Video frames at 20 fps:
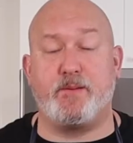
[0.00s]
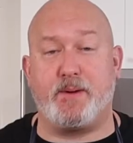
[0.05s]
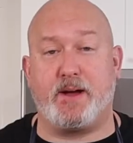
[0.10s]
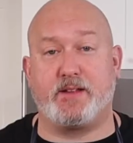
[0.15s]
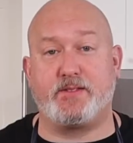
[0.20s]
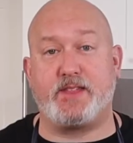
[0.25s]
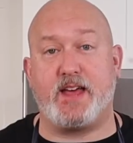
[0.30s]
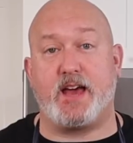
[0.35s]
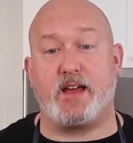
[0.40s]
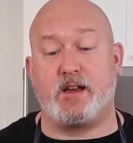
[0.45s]

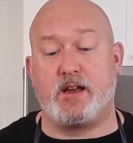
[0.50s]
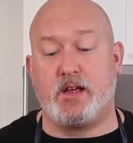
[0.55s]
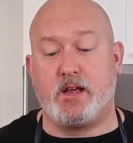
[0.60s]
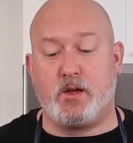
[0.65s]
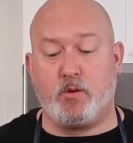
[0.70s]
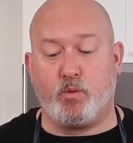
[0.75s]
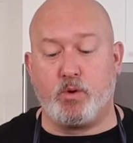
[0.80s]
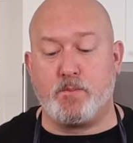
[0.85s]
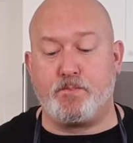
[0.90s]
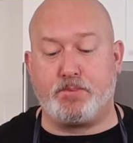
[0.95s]
about that.
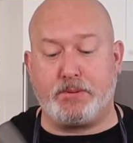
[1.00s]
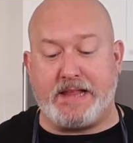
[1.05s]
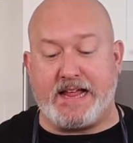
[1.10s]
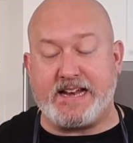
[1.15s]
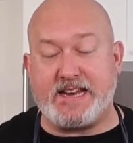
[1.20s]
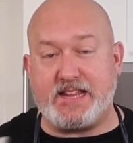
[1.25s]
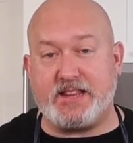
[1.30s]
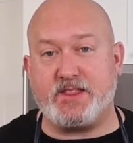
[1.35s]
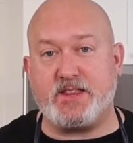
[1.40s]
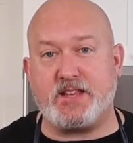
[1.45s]
We're
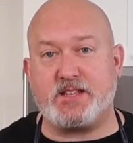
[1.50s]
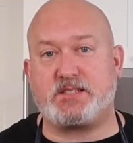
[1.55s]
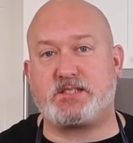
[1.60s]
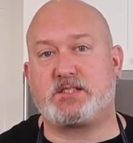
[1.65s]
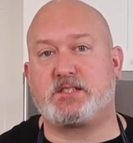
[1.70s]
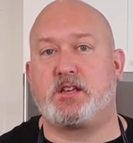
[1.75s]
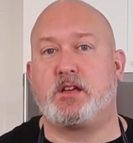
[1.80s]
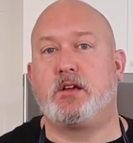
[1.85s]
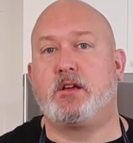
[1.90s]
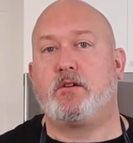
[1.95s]
blending
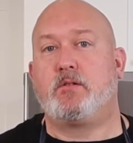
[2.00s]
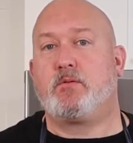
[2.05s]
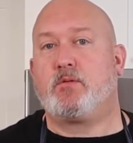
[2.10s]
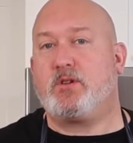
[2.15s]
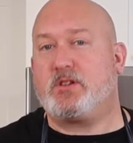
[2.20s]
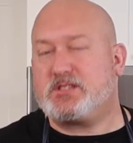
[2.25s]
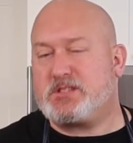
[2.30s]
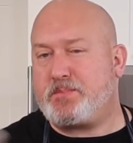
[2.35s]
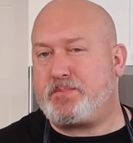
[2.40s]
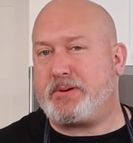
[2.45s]
this we're
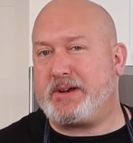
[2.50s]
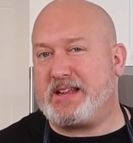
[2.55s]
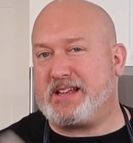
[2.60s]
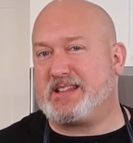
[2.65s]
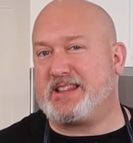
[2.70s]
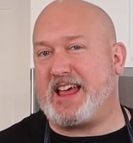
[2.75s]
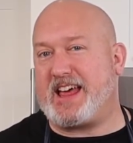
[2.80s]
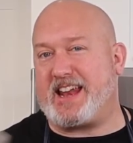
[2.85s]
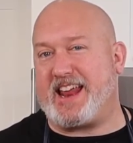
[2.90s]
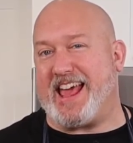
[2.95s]
also putting a
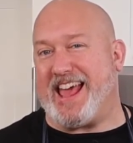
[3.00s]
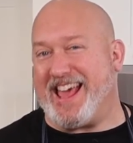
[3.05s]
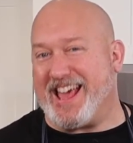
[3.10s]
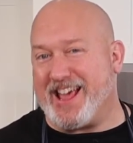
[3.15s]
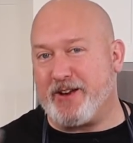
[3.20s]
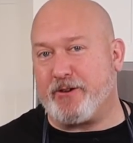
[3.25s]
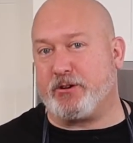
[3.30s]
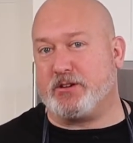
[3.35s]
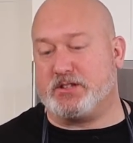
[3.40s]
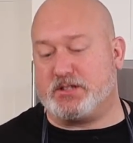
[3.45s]
lot of
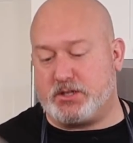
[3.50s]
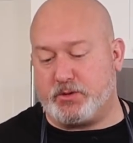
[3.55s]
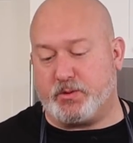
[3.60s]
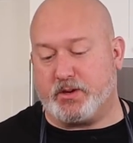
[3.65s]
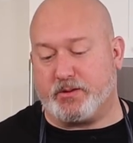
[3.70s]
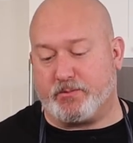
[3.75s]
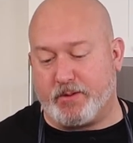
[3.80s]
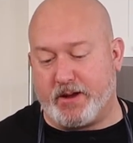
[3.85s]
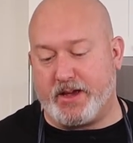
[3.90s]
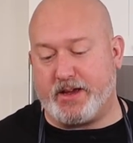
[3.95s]
air into
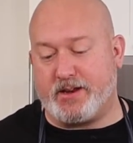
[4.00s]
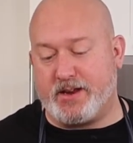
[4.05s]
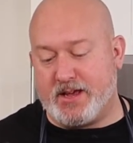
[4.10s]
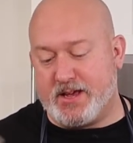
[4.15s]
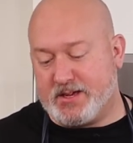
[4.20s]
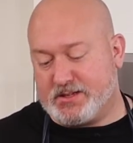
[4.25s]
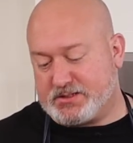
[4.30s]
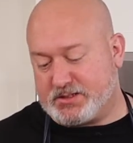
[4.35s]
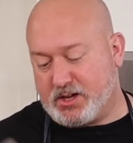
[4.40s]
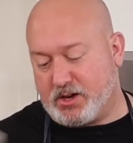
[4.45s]
it, right?
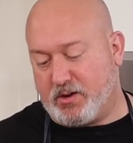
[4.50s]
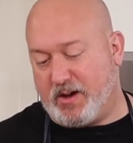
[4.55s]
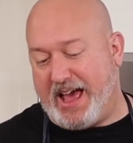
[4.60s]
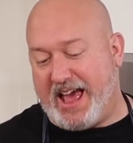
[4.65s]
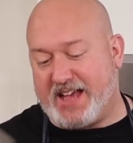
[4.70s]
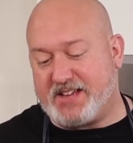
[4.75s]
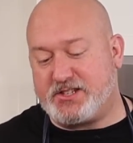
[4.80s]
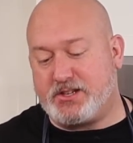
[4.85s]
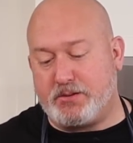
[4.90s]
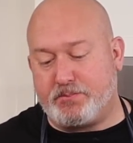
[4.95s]
So
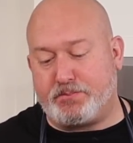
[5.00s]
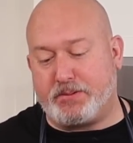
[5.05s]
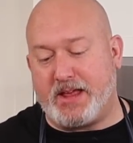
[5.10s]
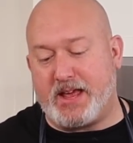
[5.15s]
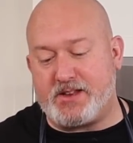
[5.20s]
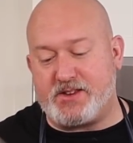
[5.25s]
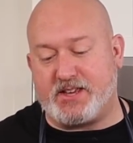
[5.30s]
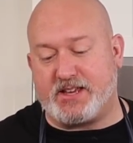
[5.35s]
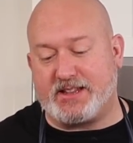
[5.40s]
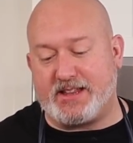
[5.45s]
as you
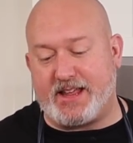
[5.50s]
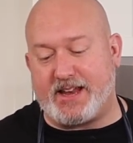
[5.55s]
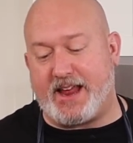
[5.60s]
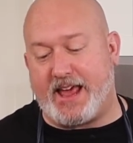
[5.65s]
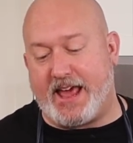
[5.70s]
blend, you get a lot